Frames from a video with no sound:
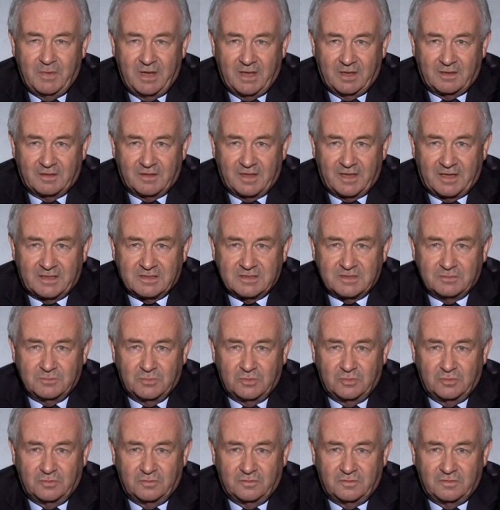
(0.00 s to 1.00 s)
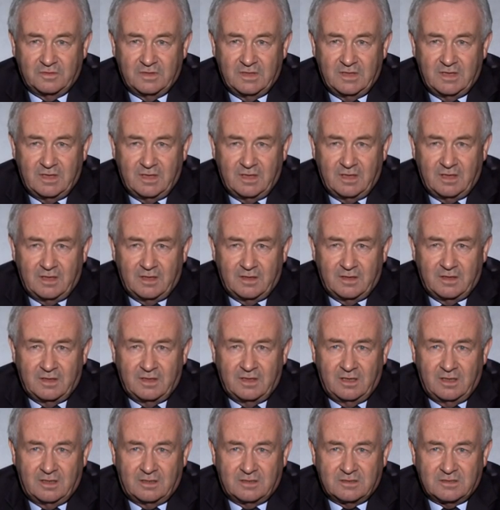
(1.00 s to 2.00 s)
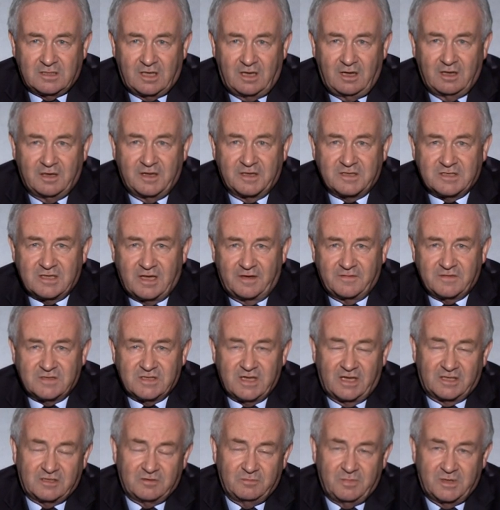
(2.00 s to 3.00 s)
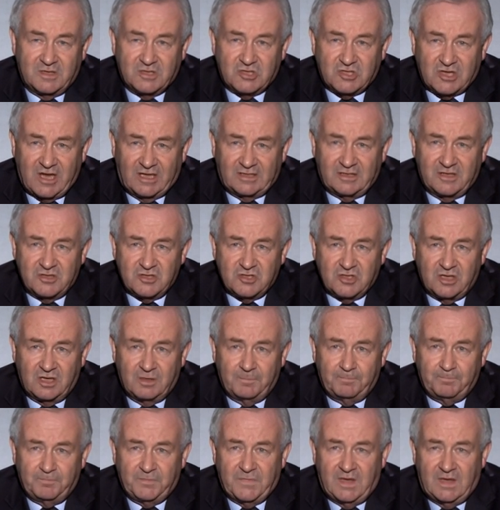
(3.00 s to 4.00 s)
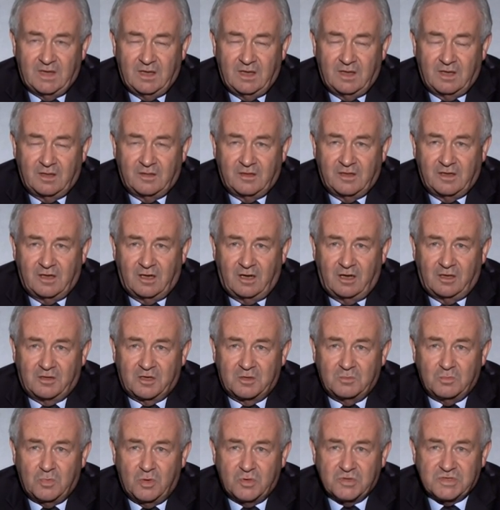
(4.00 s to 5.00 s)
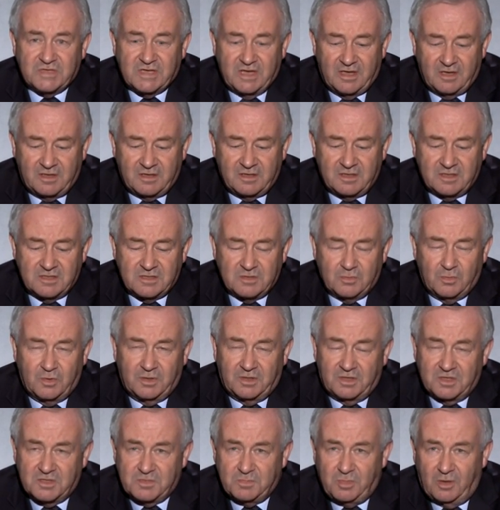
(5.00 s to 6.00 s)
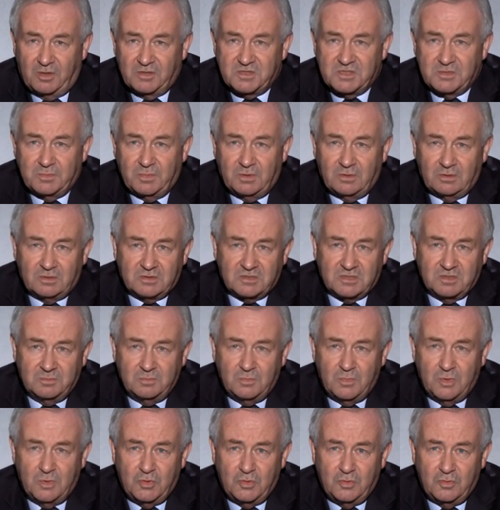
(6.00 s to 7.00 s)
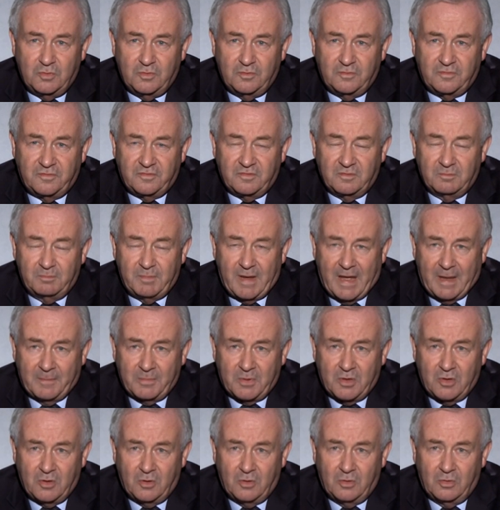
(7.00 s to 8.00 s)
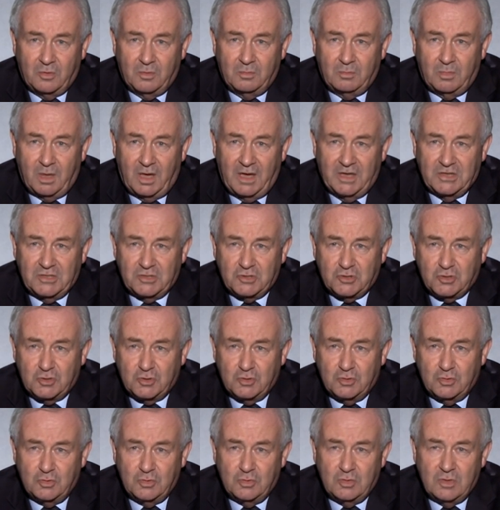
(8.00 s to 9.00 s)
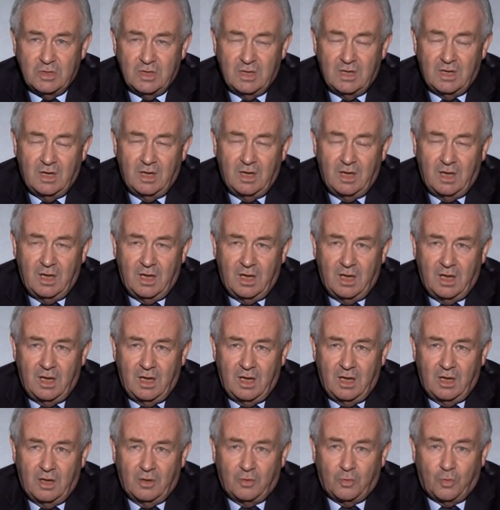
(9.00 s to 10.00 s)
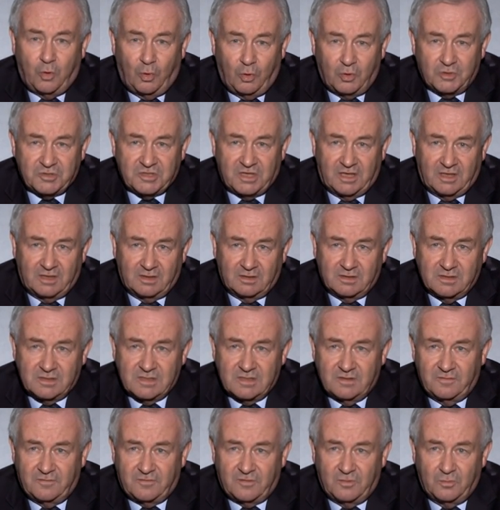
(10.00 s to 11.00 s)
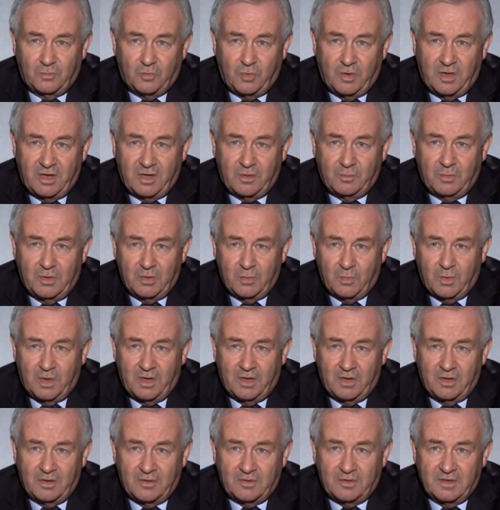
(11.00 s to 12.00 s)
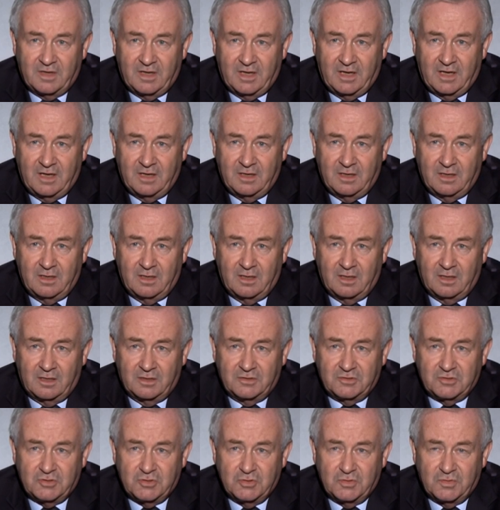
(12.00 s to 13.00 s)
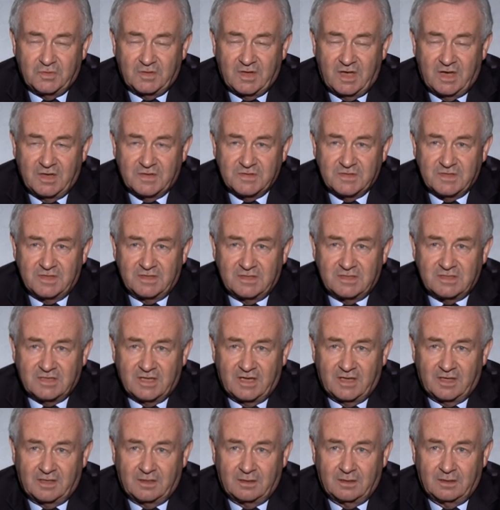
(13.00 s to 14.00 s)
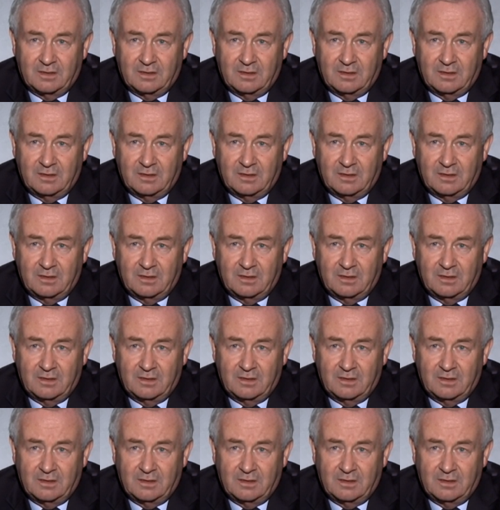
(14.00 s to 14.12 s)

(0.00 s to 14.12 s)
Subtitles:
make that move. The targets I've set have been challenging. They are in most areas where it's possible to move Bapco by 2 quartiles from where we were in 2010.